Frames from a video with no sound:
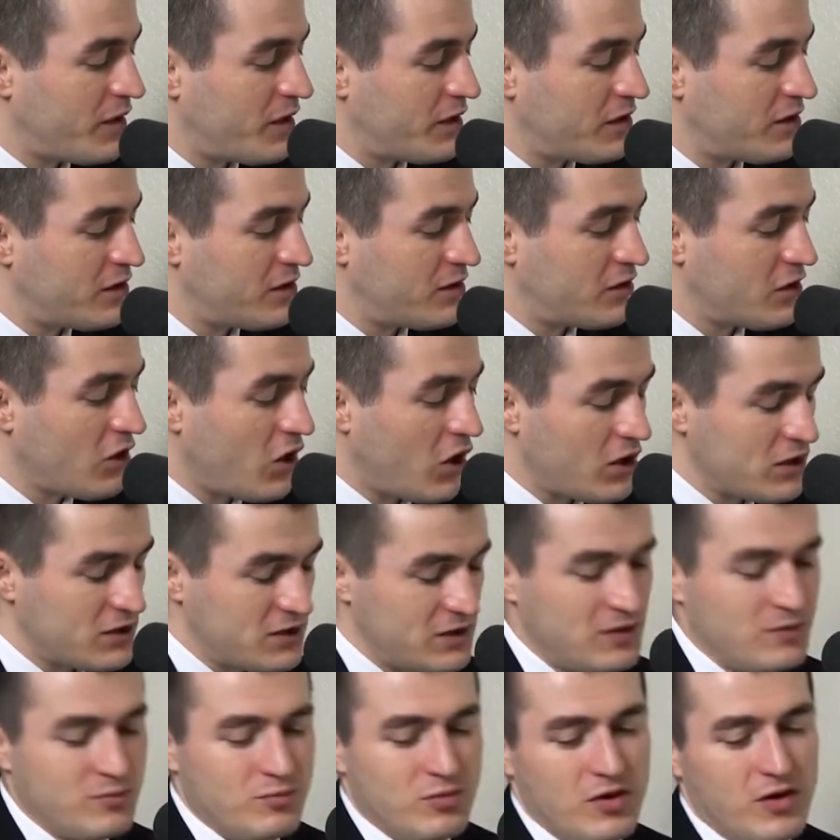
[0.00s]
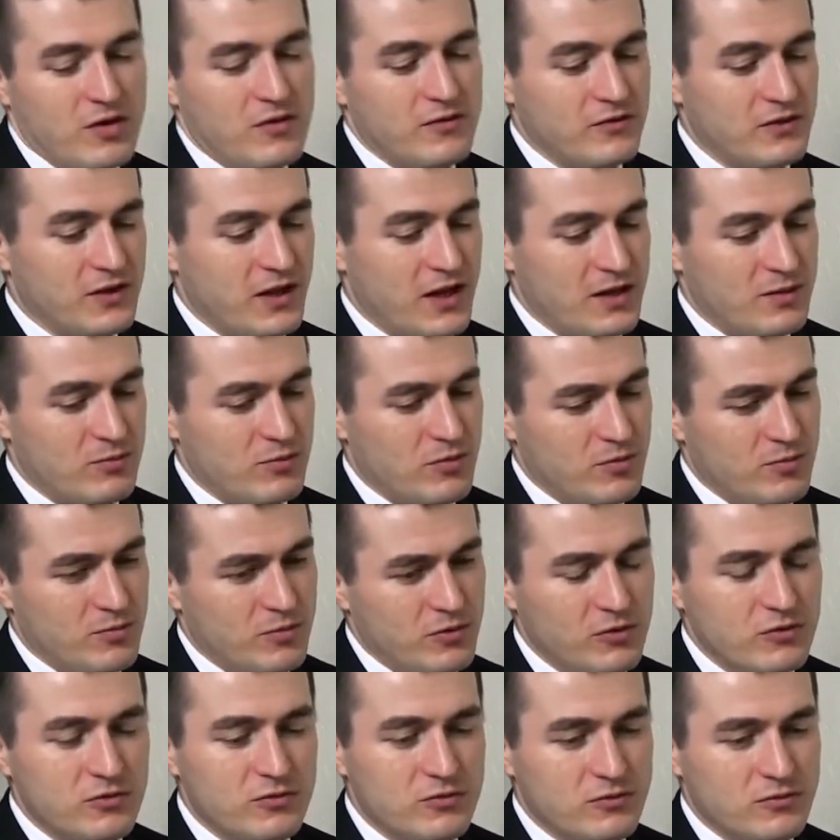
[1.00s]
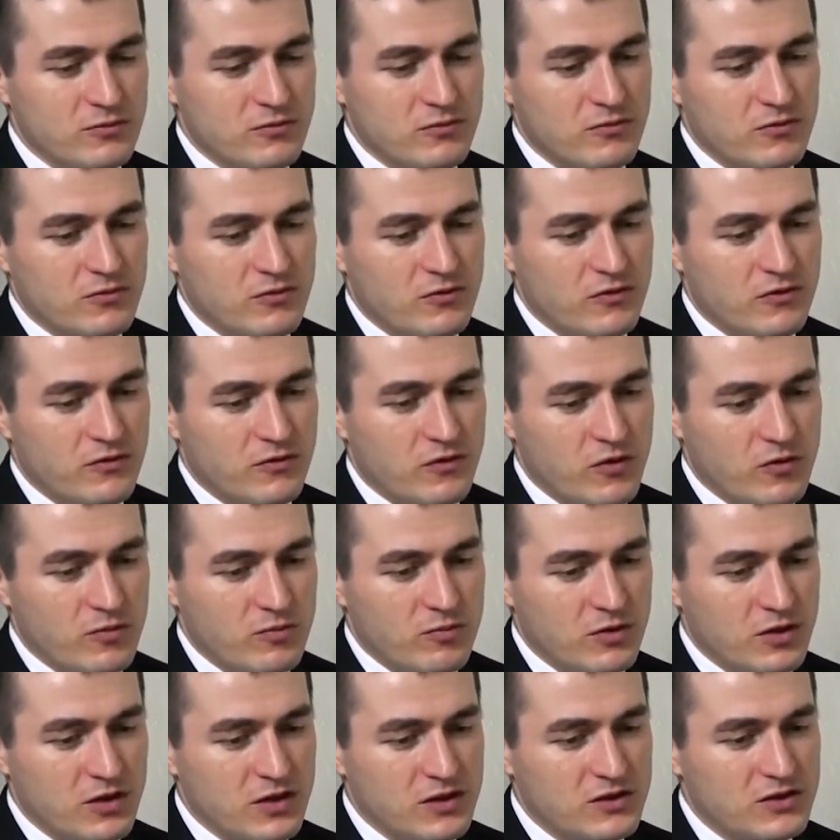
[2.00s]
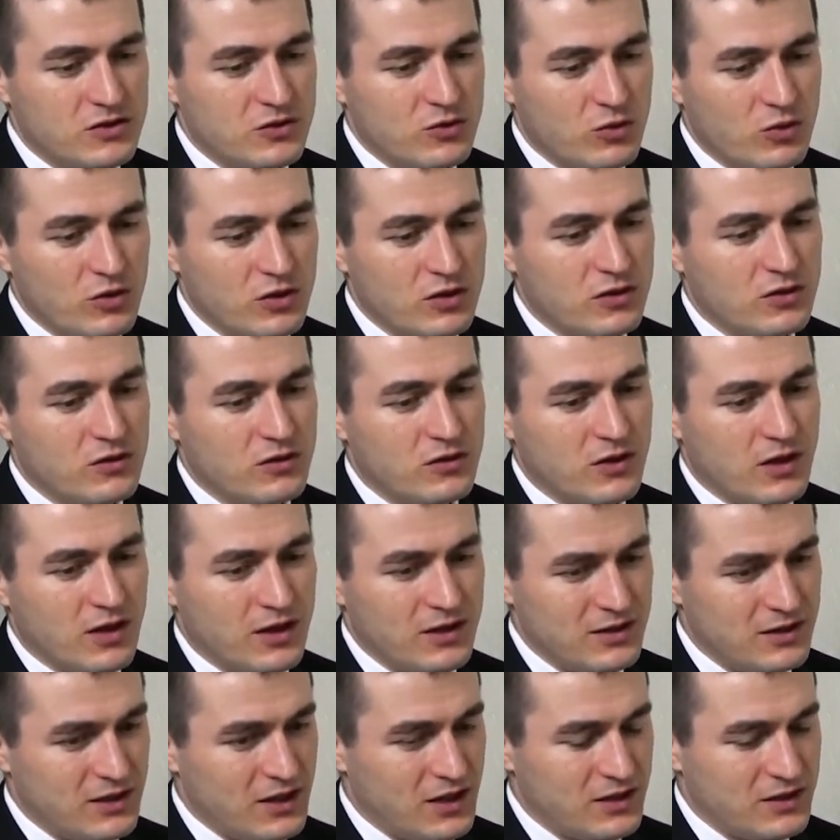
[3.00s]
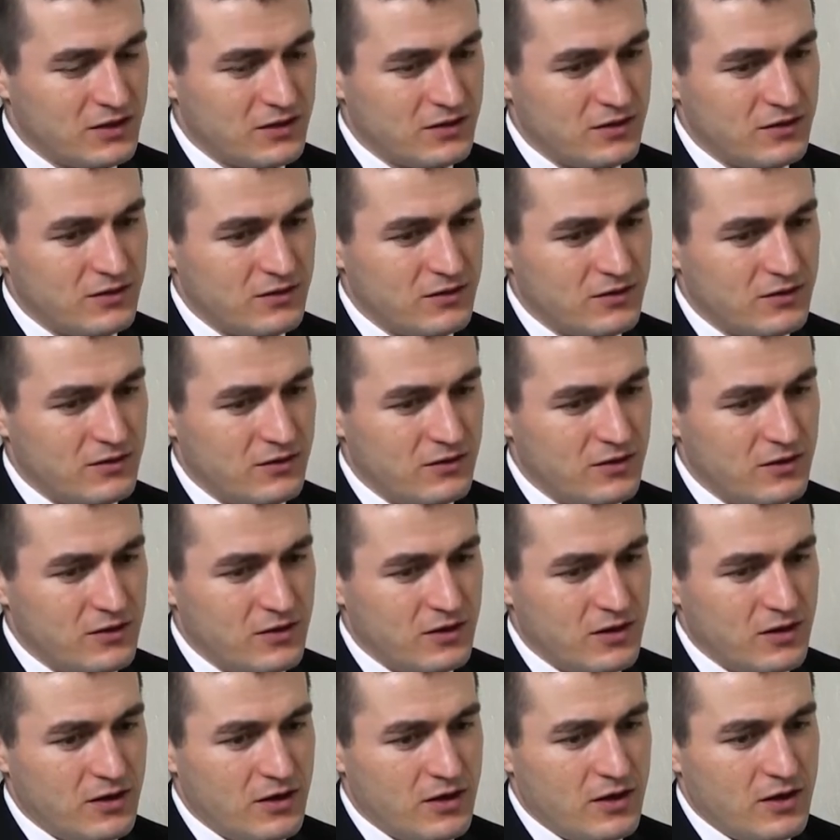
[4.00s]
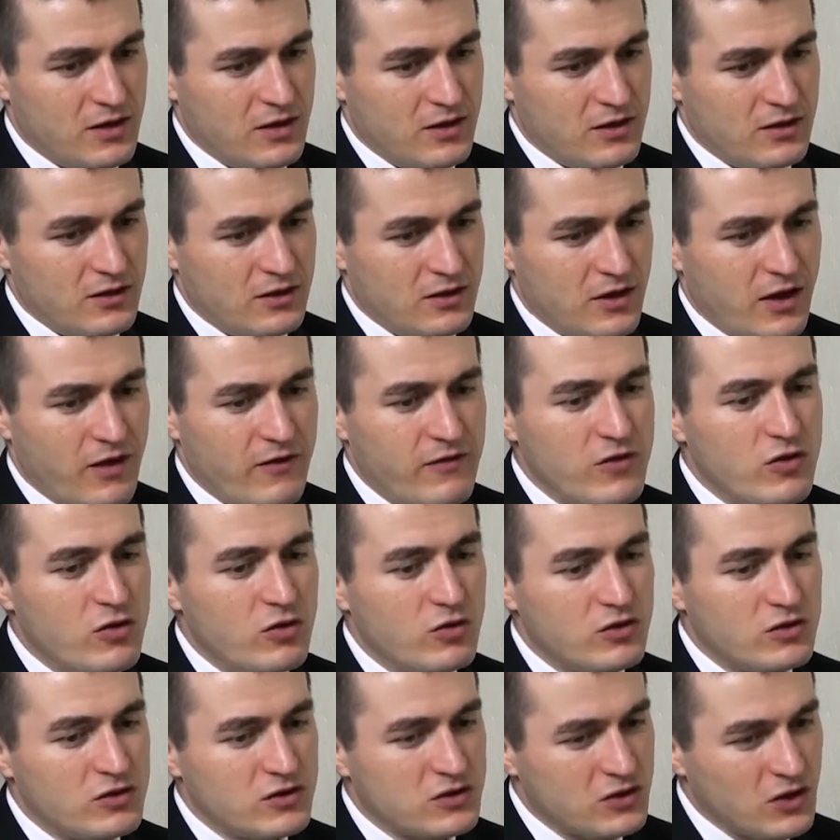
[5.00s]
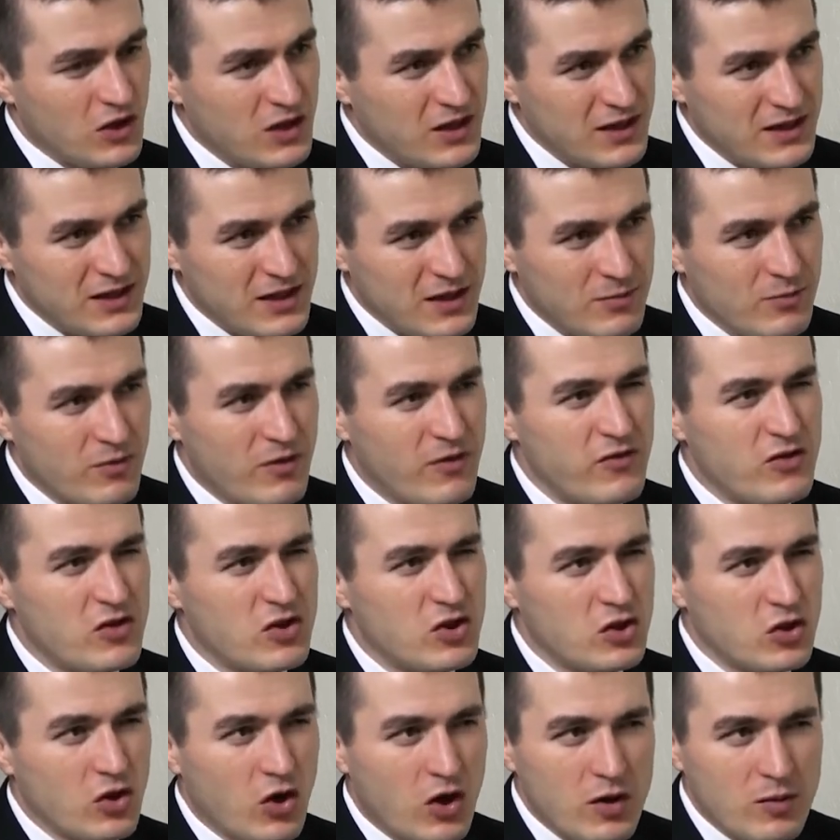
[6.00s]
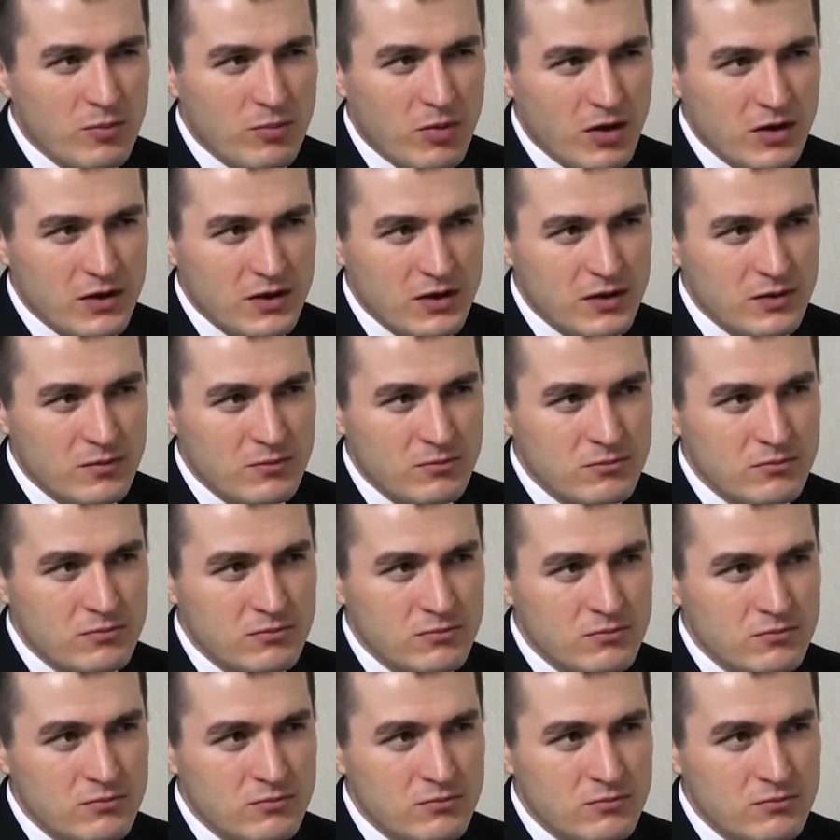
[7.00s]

thoughts about Vladimir Putin from historical context? Have you studied him? Have you thought about him?